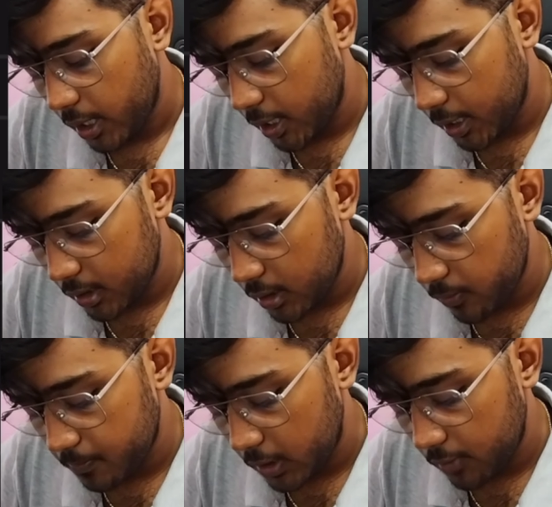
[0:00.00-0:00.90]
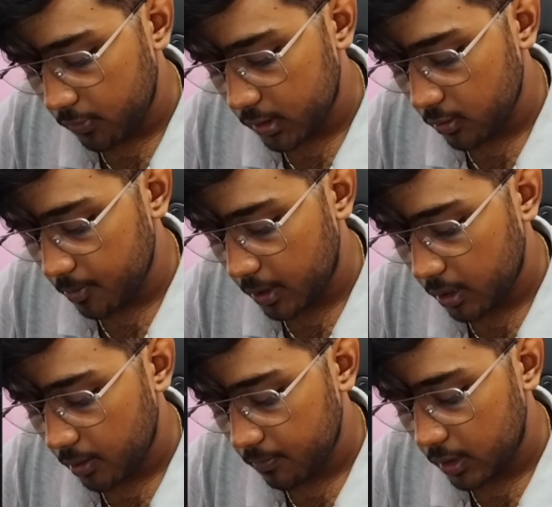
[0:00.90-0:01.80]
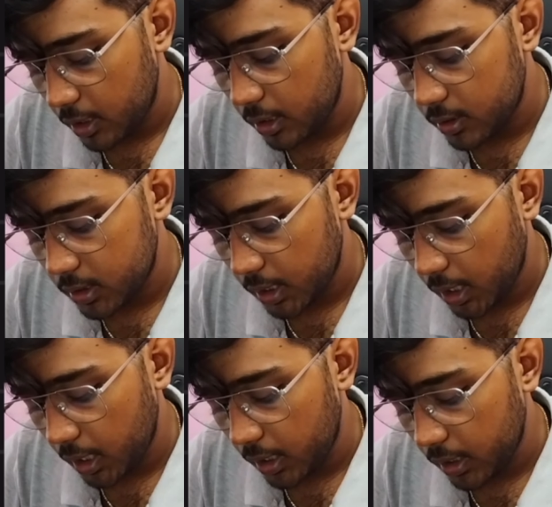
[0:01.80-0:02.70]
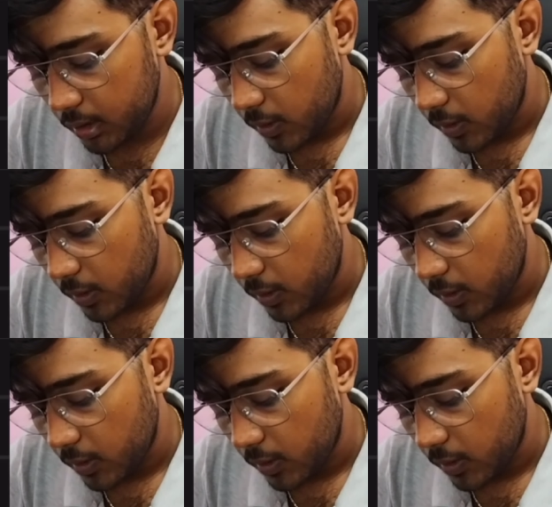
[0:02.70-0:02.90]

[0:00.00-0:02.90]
and now previous will become the second,